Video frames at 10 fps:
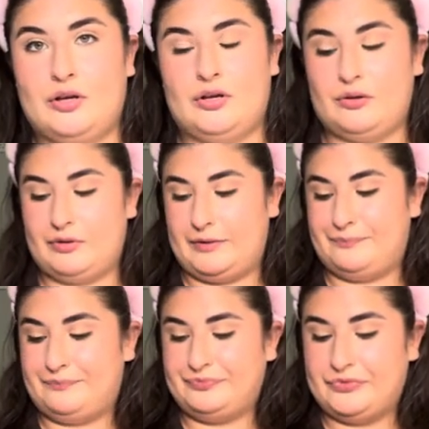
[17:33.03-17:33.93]
All right,
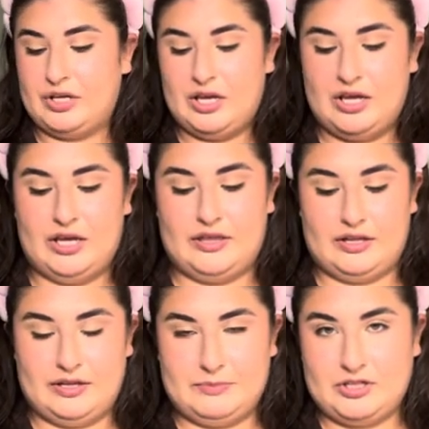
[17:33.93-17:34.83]
the
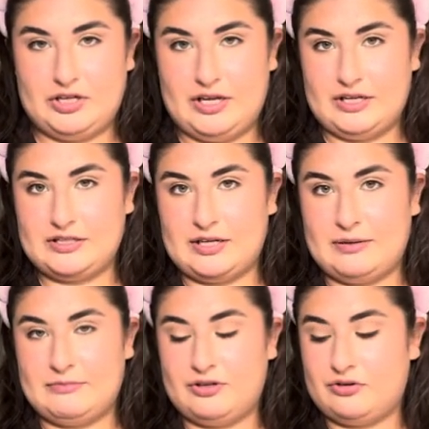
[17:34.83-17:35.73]
lips are next.
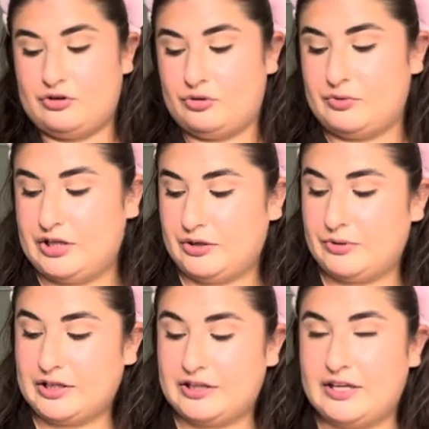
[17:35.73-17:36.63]
I'm gonna really
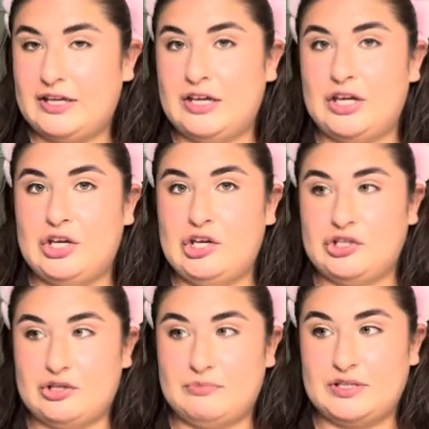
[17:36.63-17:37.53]
quickly
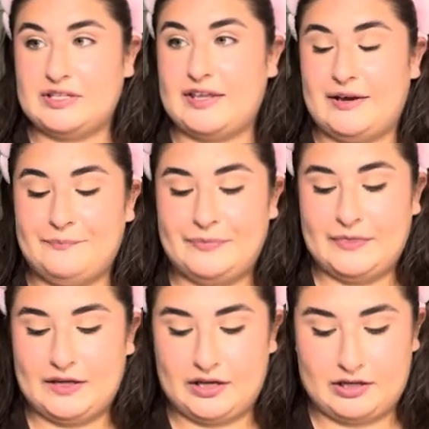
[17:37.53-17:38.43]
jump into that.
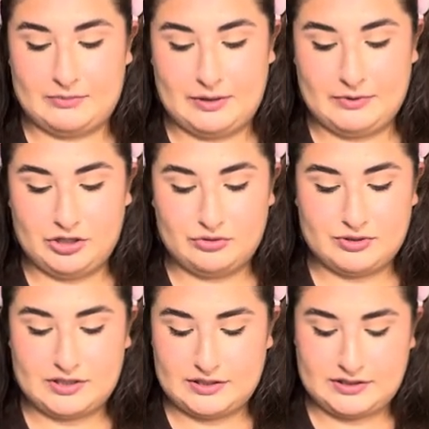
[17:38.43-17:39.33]
Um, I'm gonna
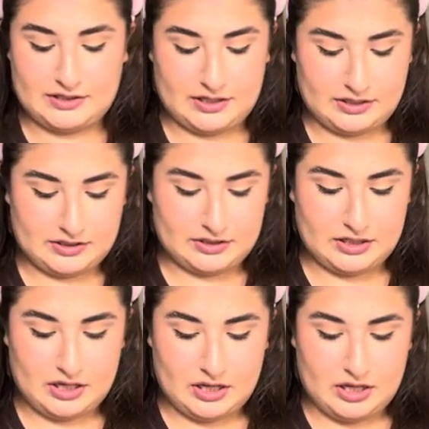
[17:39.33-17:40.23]
use this NYX
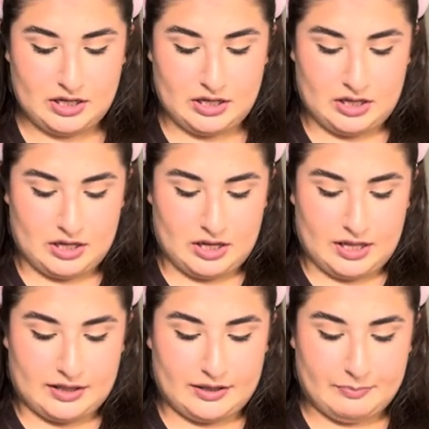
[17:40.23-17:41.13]

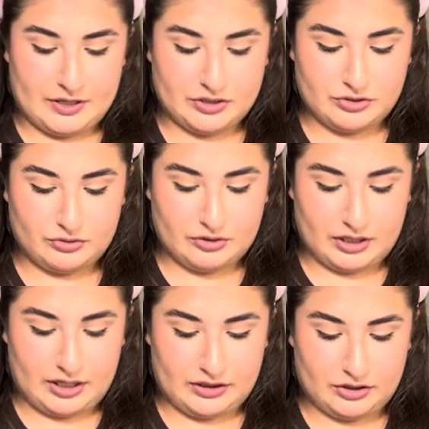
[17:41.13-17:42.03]
lip pencil
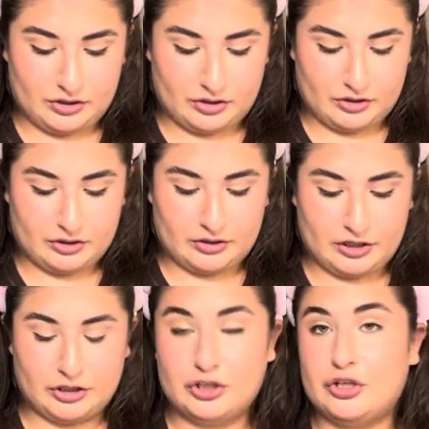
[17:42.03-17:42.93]
in the
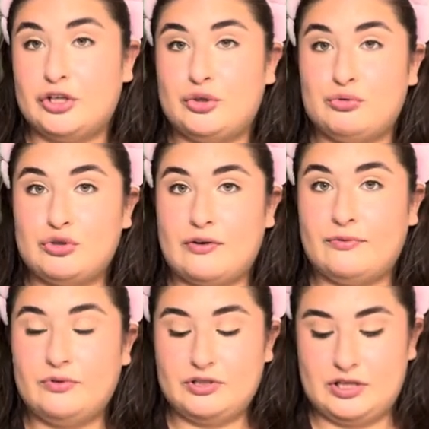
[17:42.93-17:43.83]
color Nude
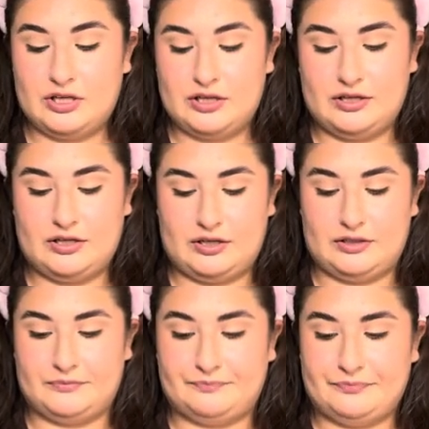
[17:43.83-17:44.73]
Truffles.
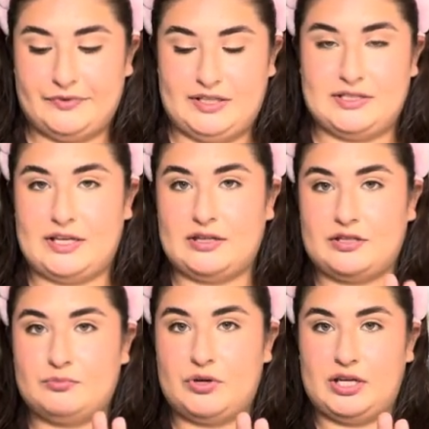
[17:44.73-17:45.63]
Um, it's like
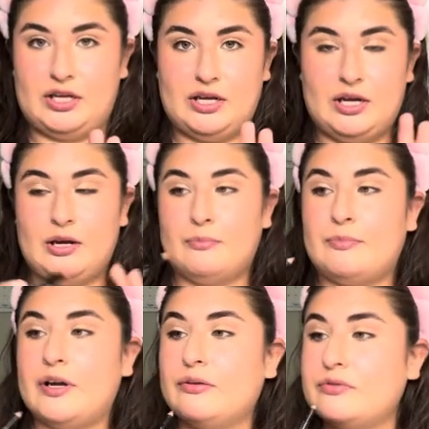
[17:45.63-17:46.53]
this pretty
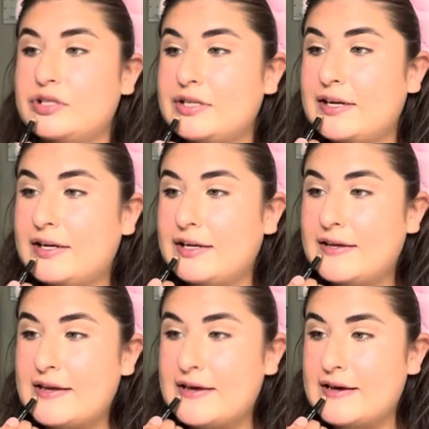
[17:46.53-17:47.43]
brown shade.
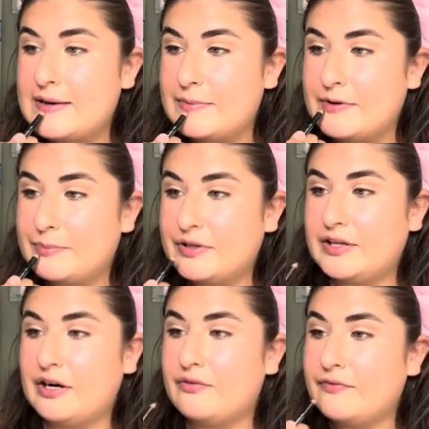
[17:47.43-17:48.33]
I'm gonna put
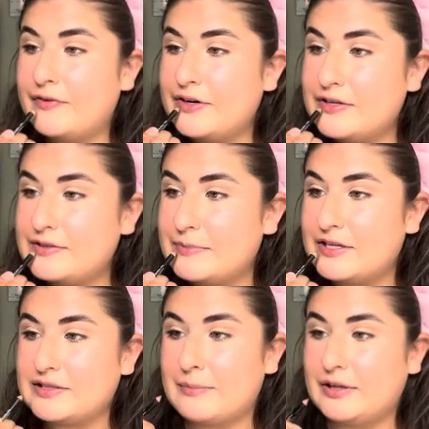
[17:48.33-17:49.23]
that on first
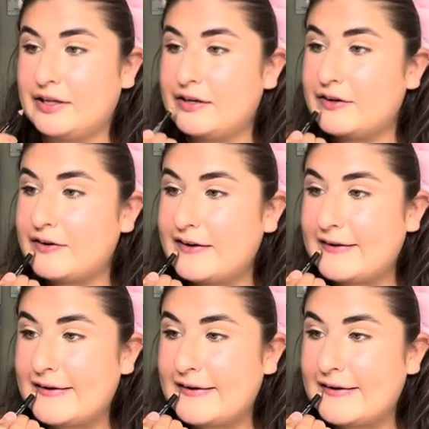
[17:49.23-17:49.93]
because I'm gonna layer it